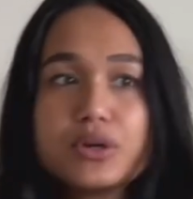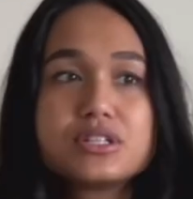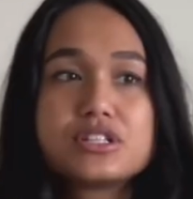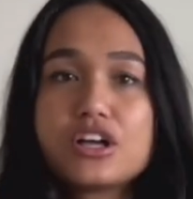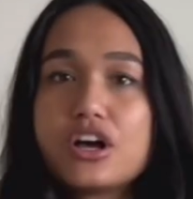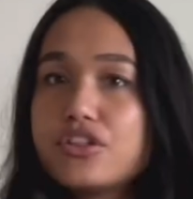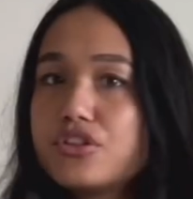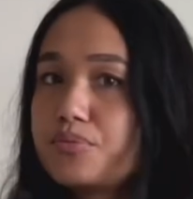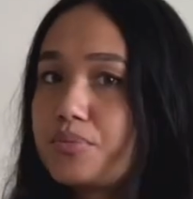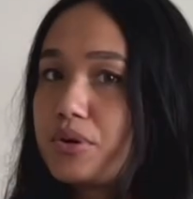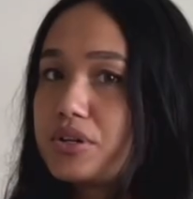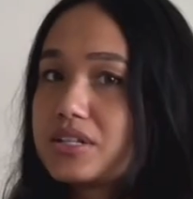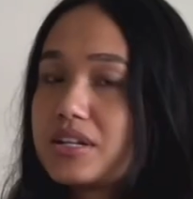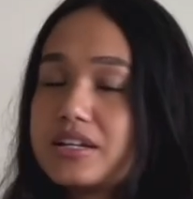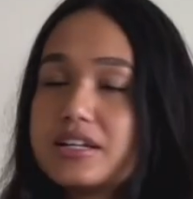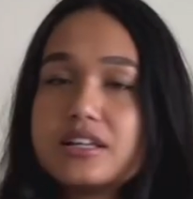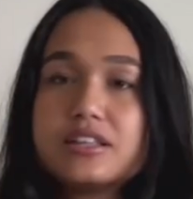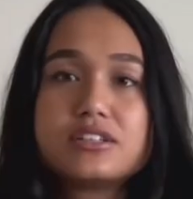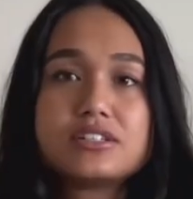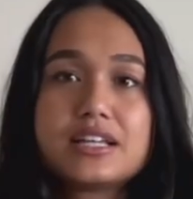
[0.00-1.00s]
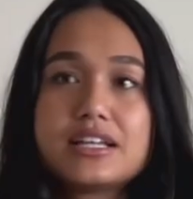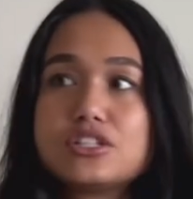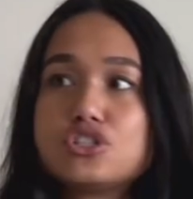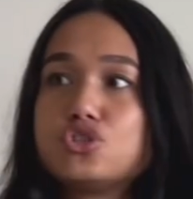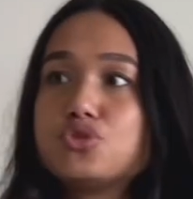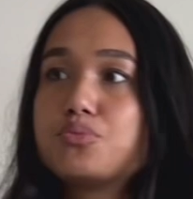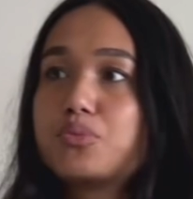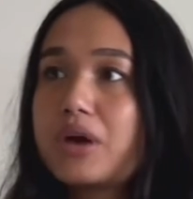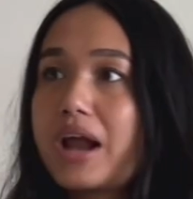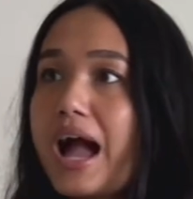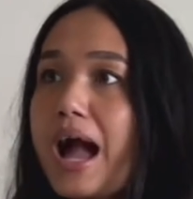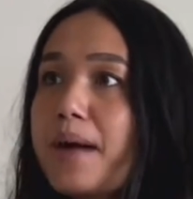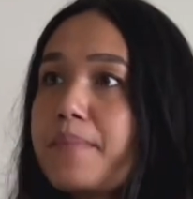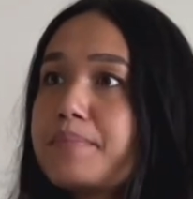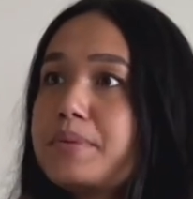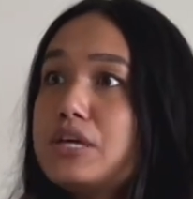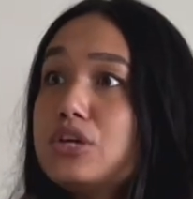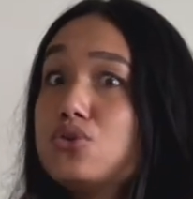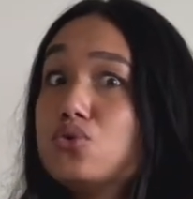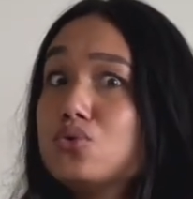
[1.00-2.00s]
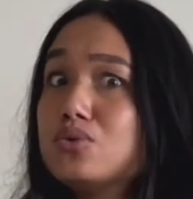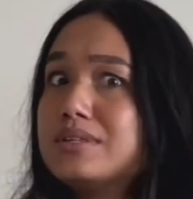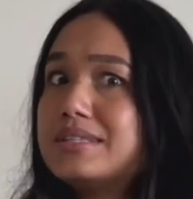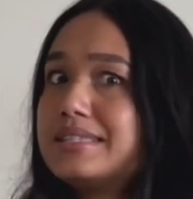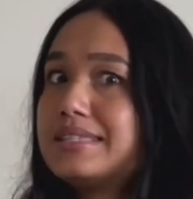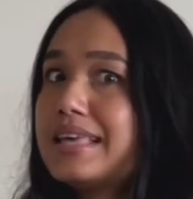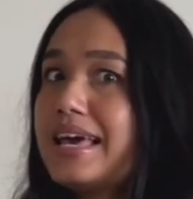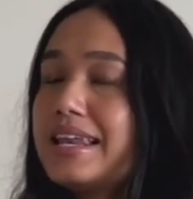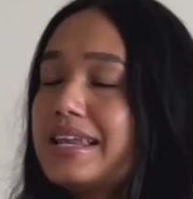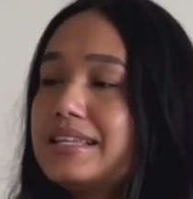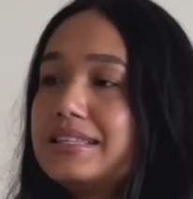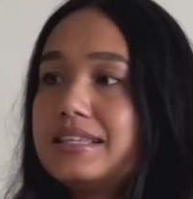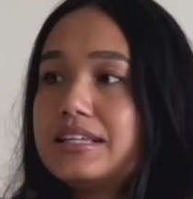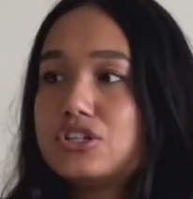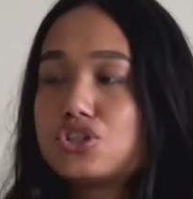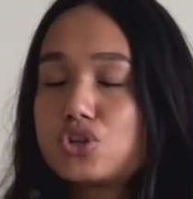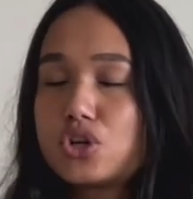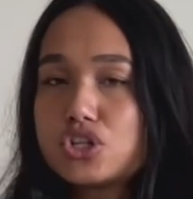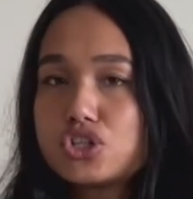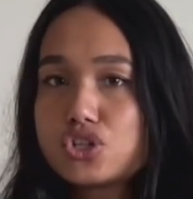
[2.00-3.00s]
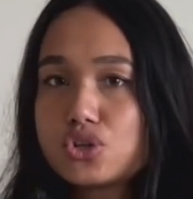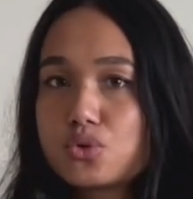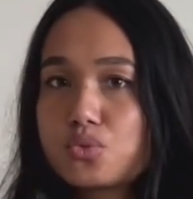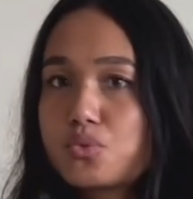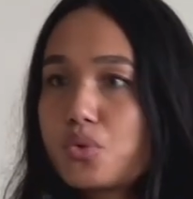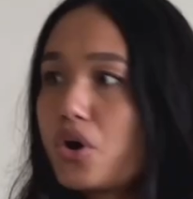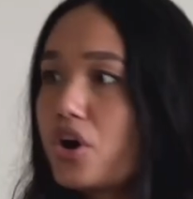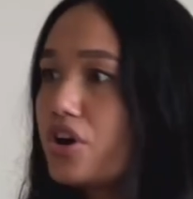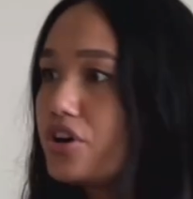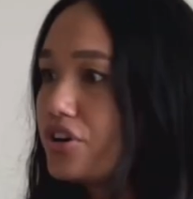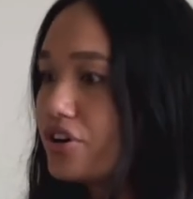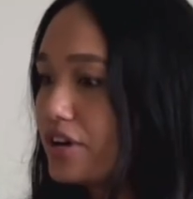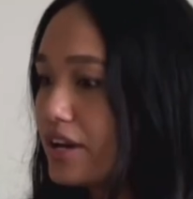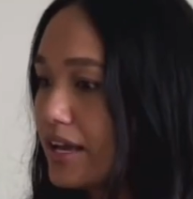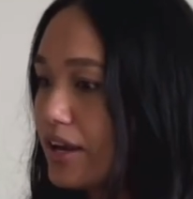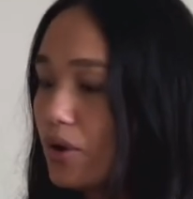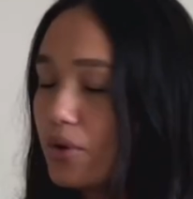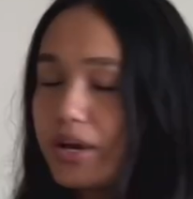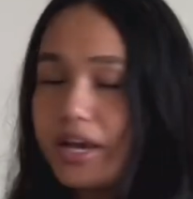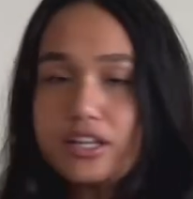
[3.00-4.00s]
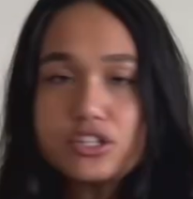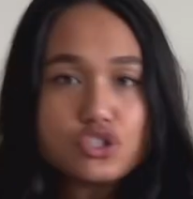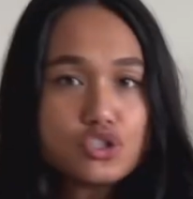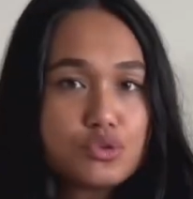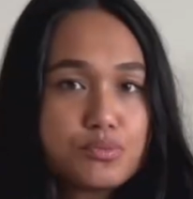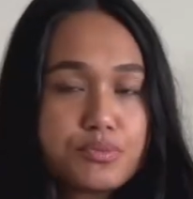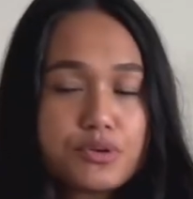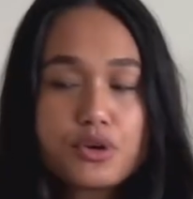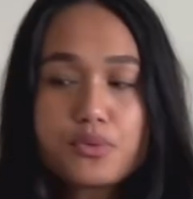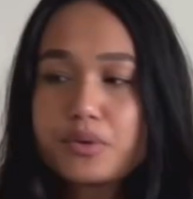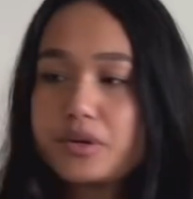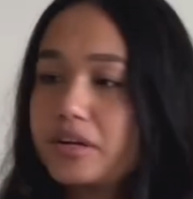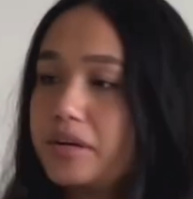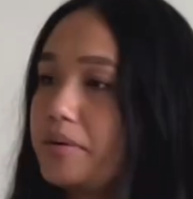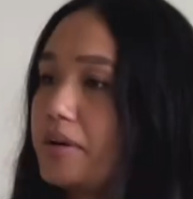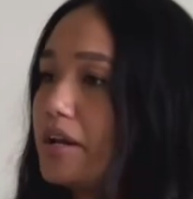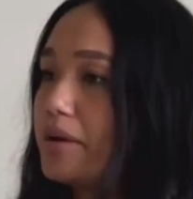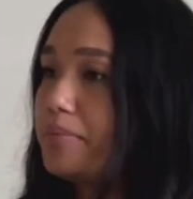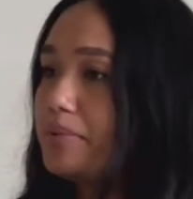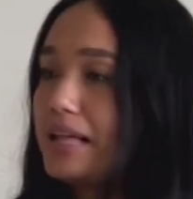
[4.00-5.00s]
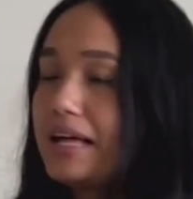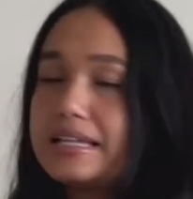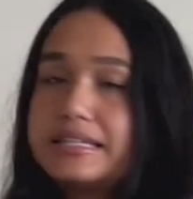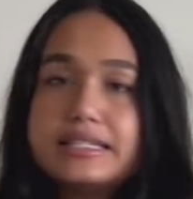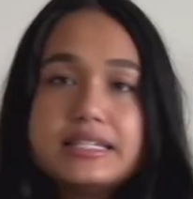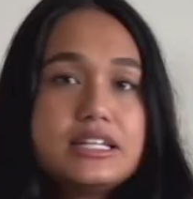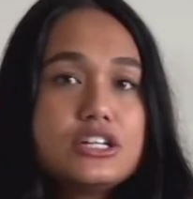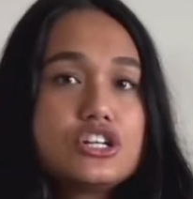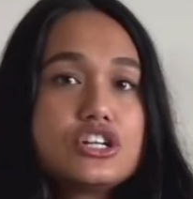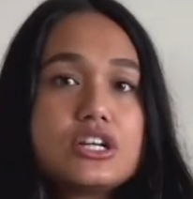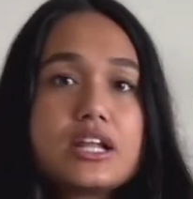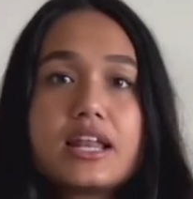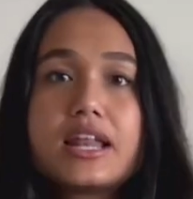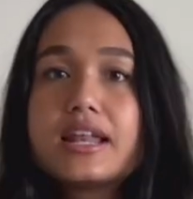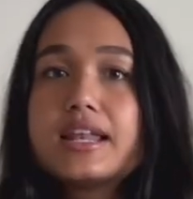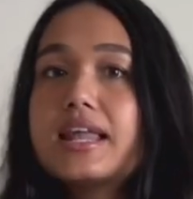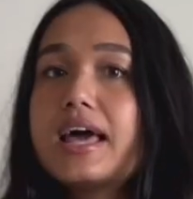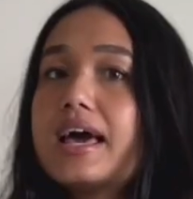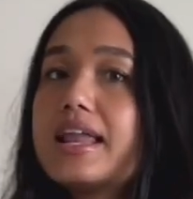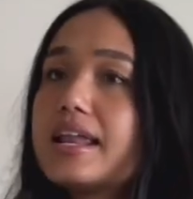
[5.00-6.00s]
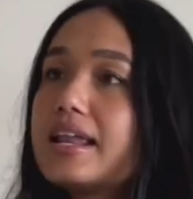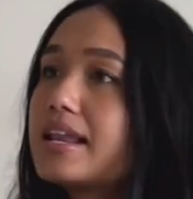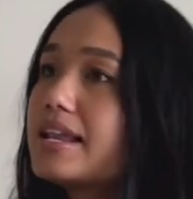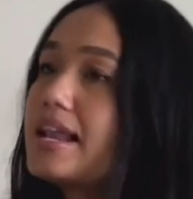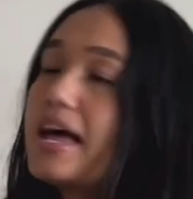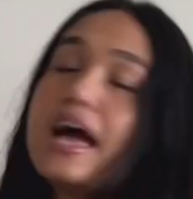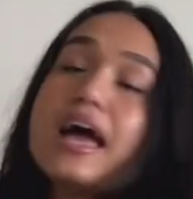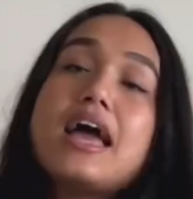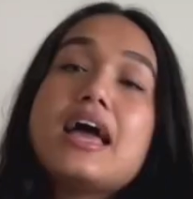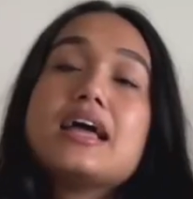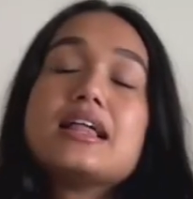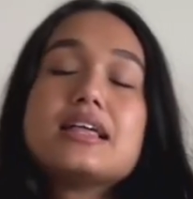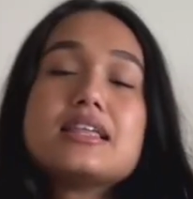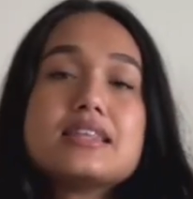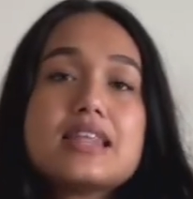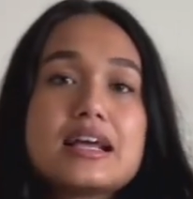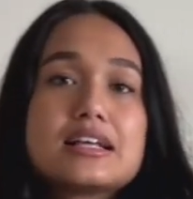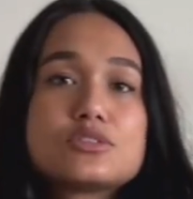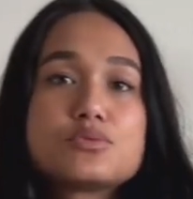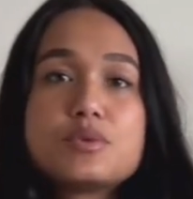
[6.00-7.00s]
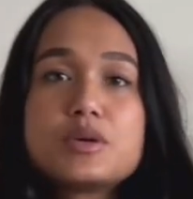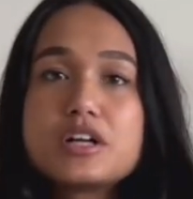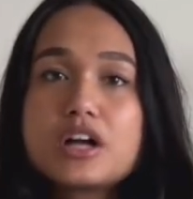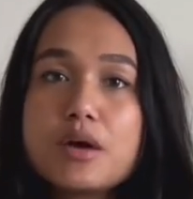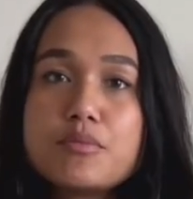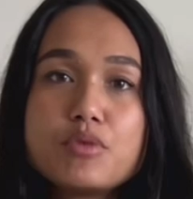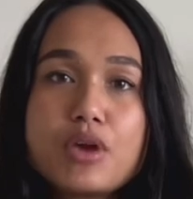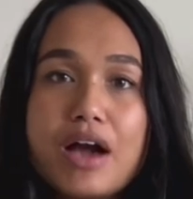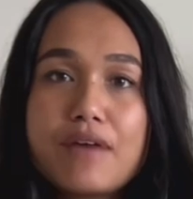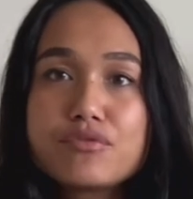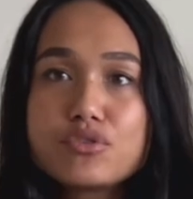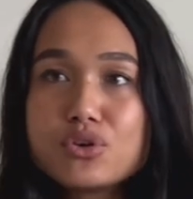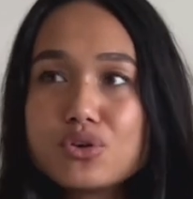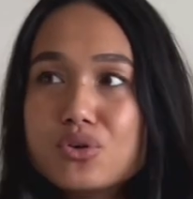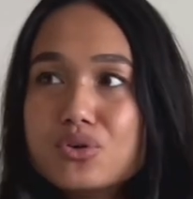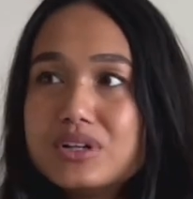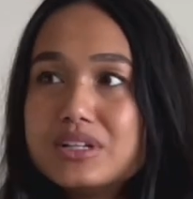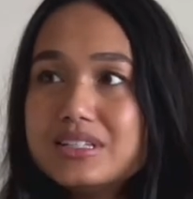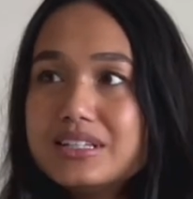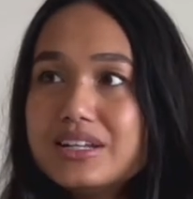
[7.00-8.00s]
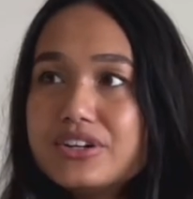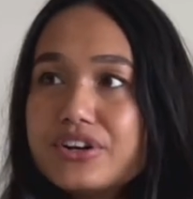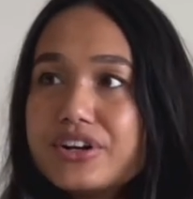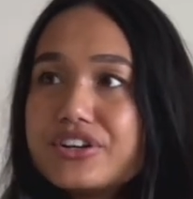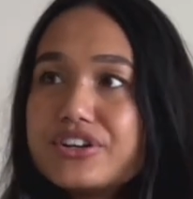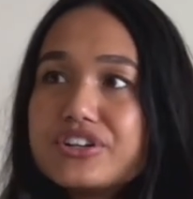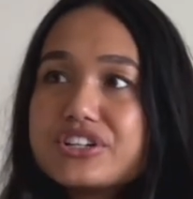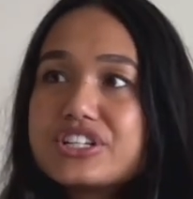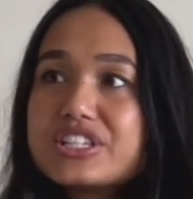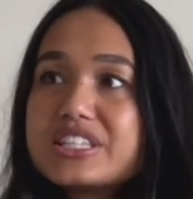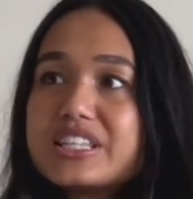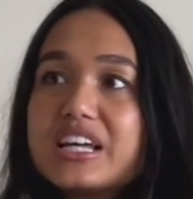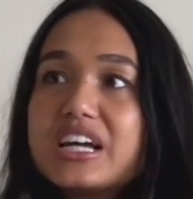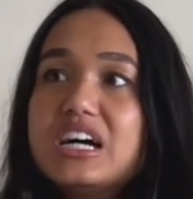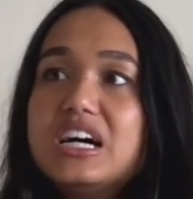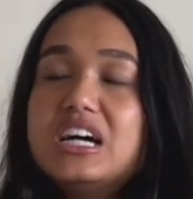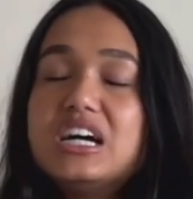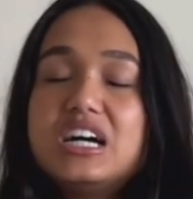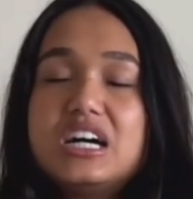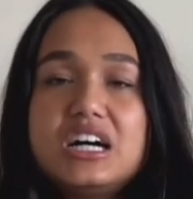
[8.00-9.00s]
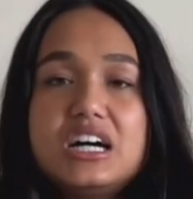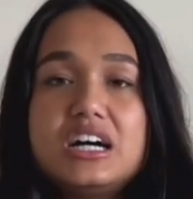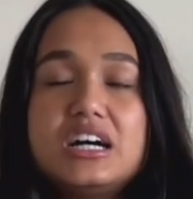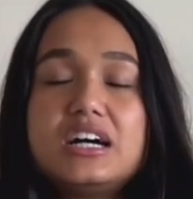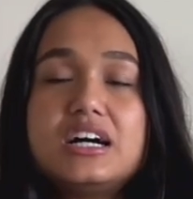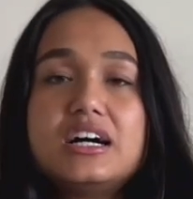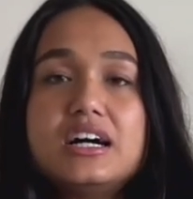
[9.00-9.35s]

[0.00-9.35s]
other person on the other side is super happy. You said it. They trust your word. You're like, okay, super. We're going to plan dinner. Na, na, na, na, na. And next week you have to go to dinner. And you're just like, oh,